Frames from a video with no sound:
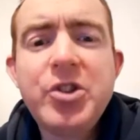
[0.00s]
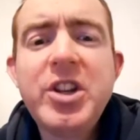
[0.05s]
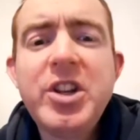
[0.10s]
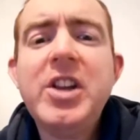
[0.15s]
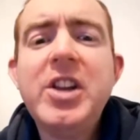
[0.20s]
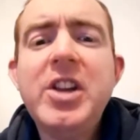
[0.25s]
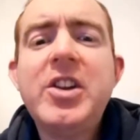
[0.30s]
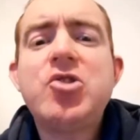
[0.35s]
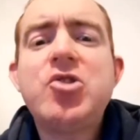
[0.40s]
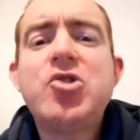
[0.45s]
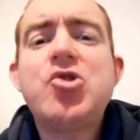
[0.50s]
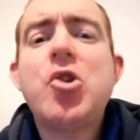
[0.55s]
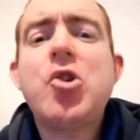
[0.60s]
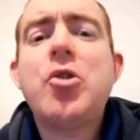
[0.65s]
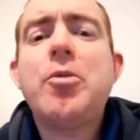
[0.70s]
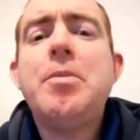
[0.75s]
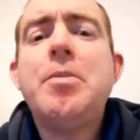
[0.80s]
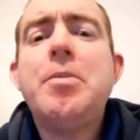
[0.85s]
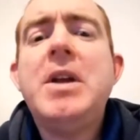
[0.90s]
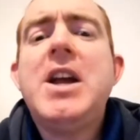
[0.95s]
thing that
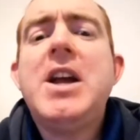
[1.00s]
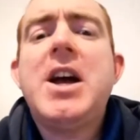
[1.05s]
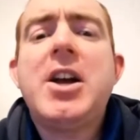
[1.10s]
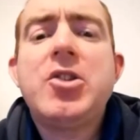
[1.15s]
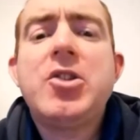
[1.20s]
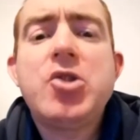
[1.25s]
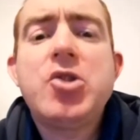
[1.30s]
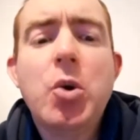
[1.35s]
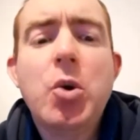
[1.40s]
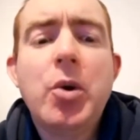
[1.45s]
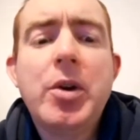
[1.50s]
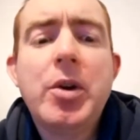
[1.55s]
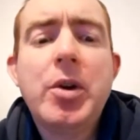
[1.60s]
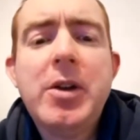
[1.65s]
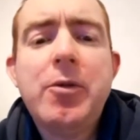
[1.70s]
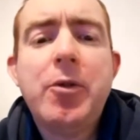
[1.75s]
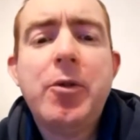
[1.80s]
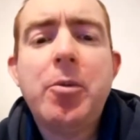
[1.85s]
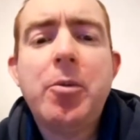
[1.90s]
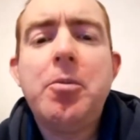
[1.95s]
struck me, uh, Tony,
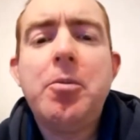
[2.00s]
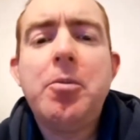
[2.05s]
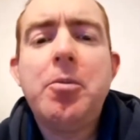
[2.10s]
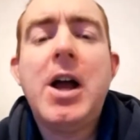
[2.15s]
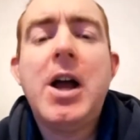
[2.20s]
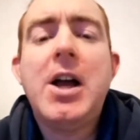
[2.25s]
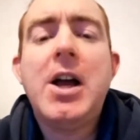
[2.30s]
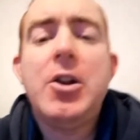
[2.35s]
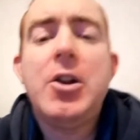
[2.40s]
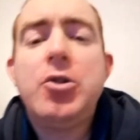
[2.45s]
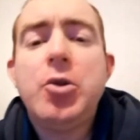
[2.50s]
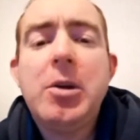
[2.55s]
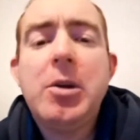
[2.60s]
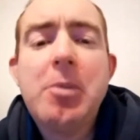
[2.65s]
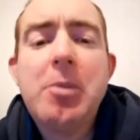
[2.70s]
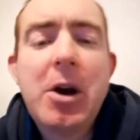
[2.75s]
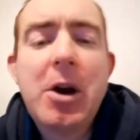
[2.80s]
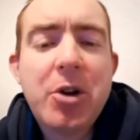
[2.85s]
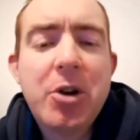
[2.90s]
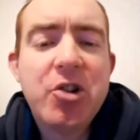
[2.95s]
from uh, doing
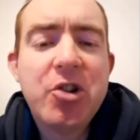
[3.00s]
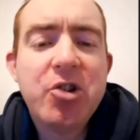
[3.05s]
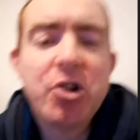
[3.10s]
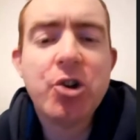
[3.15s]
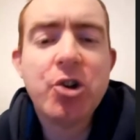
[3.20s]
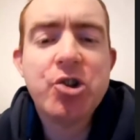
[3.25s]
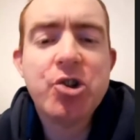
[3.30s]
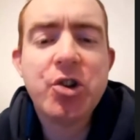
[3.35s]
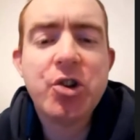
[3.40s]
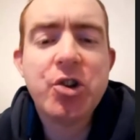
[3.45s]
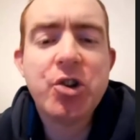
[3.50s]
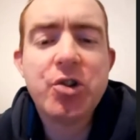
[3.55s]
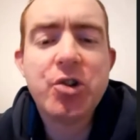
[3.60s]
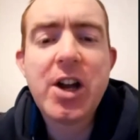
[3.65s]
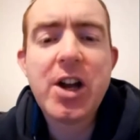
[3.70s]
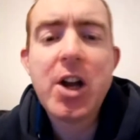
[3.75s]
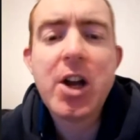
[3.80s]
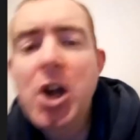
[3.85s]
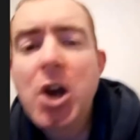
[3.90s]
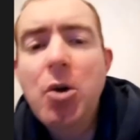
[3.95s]
my research and
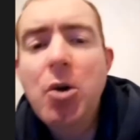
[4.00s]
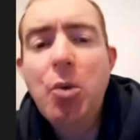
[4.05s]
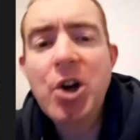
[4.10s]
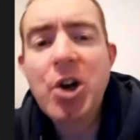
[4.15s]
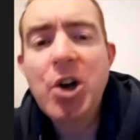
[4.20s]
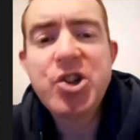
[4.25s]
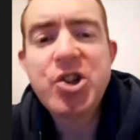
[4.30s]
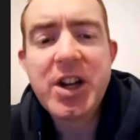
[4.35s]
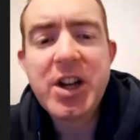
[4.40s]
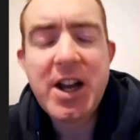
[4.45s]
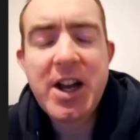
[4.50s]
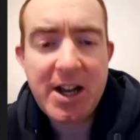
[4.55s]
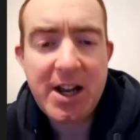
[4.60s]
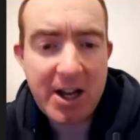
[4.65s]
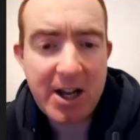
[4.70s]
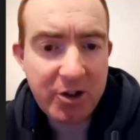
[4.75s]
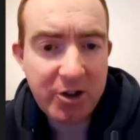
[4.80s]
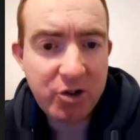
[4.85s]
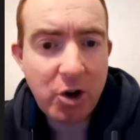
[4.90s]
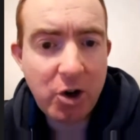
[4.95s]
uh, watching a
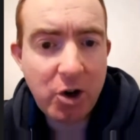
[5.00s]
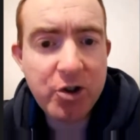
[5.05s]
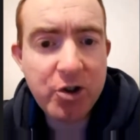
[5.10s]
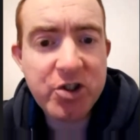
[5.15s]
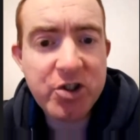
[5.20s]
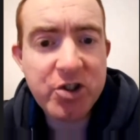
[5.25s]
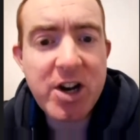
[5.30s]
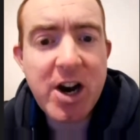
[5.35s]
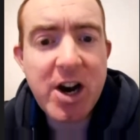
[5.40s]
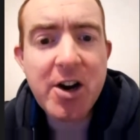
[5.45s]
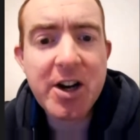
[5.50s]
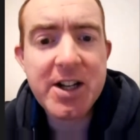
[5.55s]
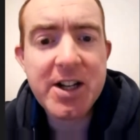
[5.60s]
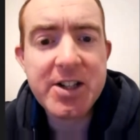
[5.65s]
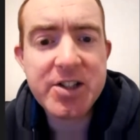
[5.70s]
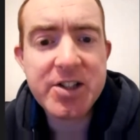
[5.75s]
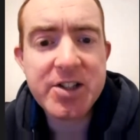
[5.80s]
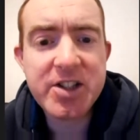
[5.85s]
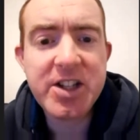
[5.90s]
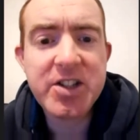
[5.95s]
uh, sort of
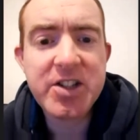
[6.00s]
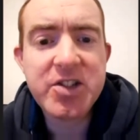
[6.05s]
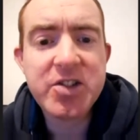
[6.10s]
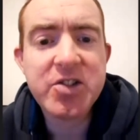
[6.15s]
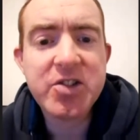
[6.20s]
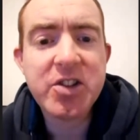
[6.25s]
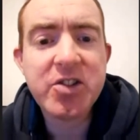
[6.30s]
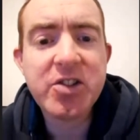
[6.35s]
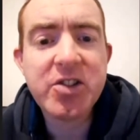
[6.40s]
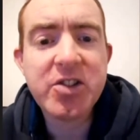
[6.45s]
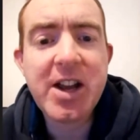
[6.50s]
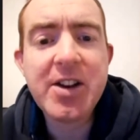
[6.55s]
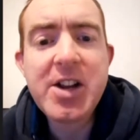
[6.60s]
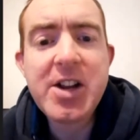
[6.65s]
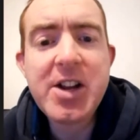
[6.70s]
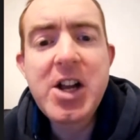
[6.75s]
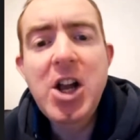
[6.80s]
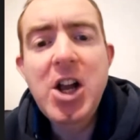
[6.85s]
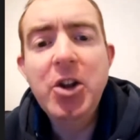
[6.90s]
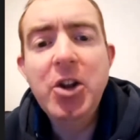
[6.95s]
Stargate seasons is that
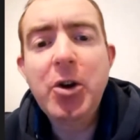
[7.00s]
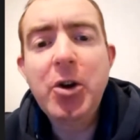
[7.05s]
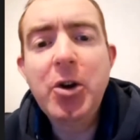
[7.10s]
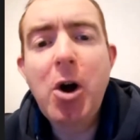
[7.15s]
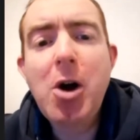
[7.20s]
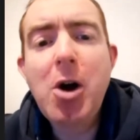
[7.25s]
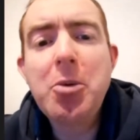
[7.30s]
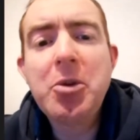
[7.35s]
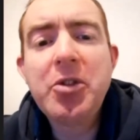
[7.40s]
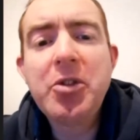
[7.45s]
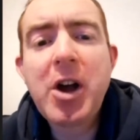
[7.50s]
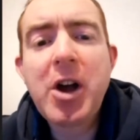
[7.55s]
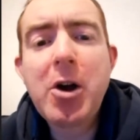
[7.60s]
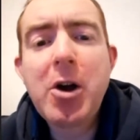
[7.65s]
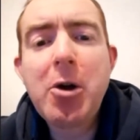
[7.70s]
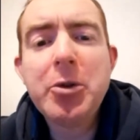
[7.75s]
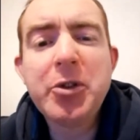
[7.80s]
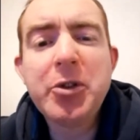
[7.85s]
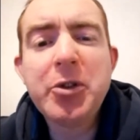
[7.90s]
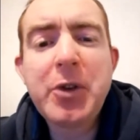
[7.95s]
there always, I
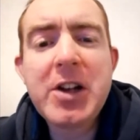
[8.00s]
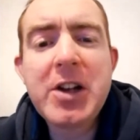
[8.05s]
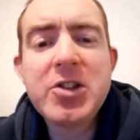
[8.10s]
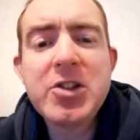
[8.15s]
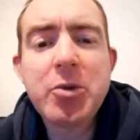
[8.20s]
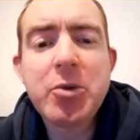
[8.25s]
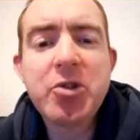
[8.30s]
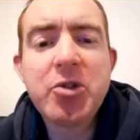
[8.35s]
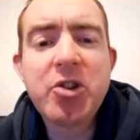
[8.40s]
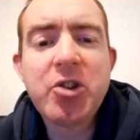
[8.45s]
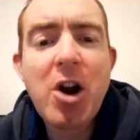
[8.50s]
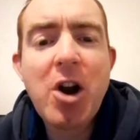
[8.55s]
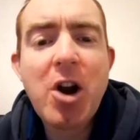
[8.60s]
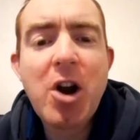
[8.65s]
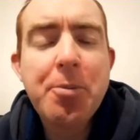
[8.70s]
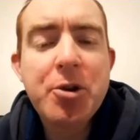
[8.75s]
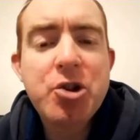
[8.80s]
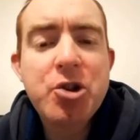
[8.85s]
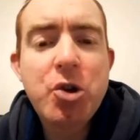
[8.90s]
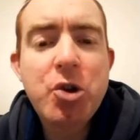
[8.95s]
always felt there was an
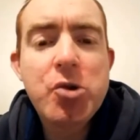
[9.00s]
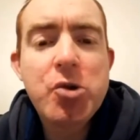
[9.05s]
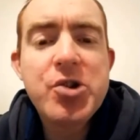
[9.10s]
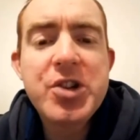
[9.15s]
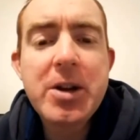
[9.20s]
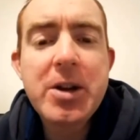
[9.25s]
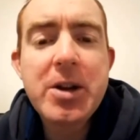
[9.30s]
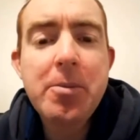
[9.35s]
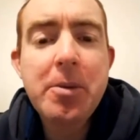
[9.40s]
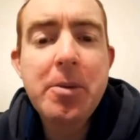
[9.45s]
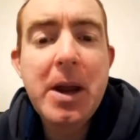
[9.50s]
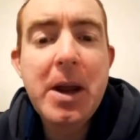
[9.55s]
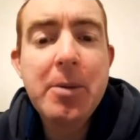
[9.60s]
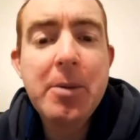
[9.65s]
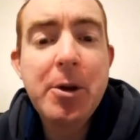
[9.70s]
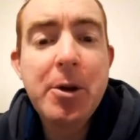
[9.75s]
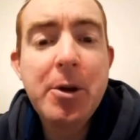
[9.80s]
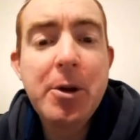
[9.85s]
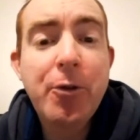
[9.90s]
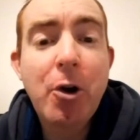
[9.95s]
opportunity
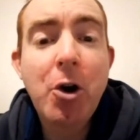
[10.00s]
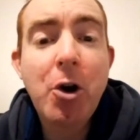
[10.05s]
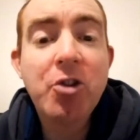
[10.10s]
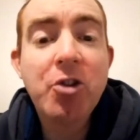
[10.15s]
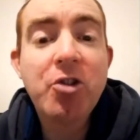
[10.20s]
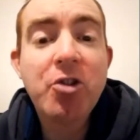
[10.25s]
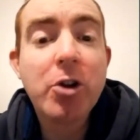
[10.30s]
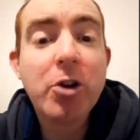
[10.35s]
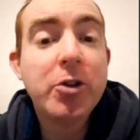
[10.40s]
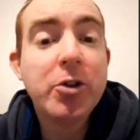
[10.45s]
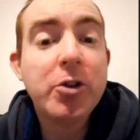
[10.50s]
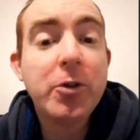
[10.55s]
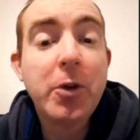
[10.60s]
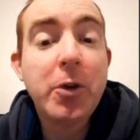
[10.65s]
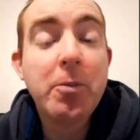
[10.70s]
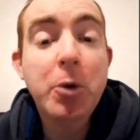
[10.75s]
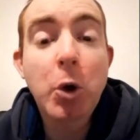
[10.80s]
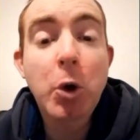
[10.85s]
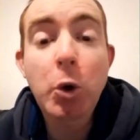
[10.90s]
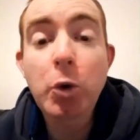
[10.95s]
maybe for a sort of a
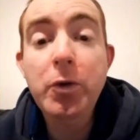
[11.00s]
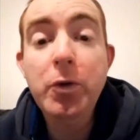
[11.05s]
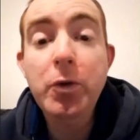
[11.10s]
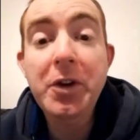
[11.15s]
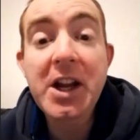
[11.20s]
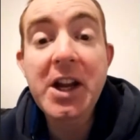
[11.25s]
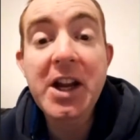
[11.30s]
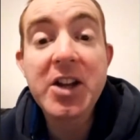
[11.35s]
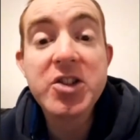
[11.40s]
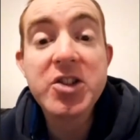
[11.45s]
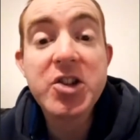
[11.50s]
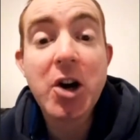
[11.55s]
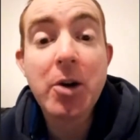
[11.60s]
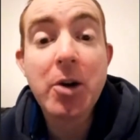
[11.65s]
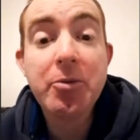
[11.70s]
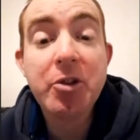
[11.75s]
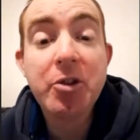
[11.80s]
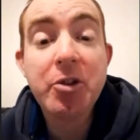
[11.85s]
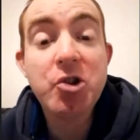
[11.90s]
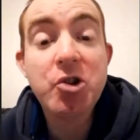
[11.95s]
movie in
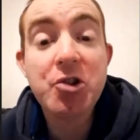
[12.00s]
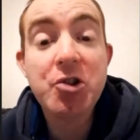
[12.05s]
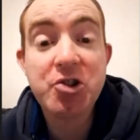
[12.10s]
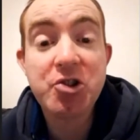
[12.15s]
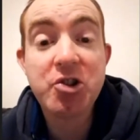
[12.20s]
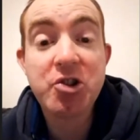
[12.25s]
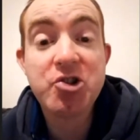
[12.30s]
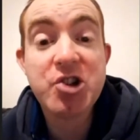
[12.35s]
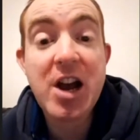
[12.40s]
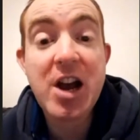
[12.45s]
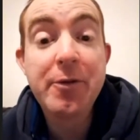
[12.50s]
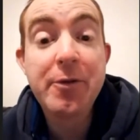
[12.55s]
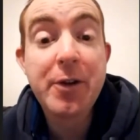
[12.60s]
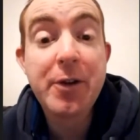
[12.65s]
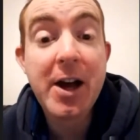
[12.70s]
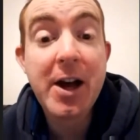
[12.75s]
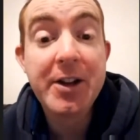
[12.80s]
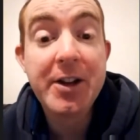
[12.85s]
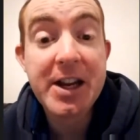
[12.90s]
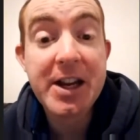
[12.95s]
terms of just the
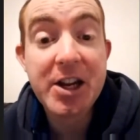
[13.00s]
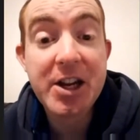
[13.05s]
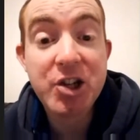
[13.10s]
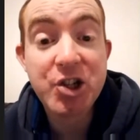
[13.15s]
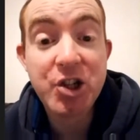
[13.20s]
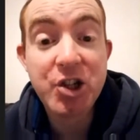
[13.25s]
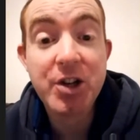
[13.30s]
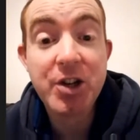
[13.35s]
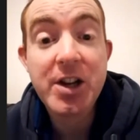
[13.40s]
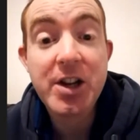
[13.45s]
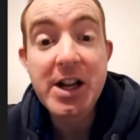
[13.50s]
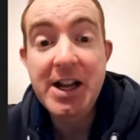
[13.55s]
Jaffa nation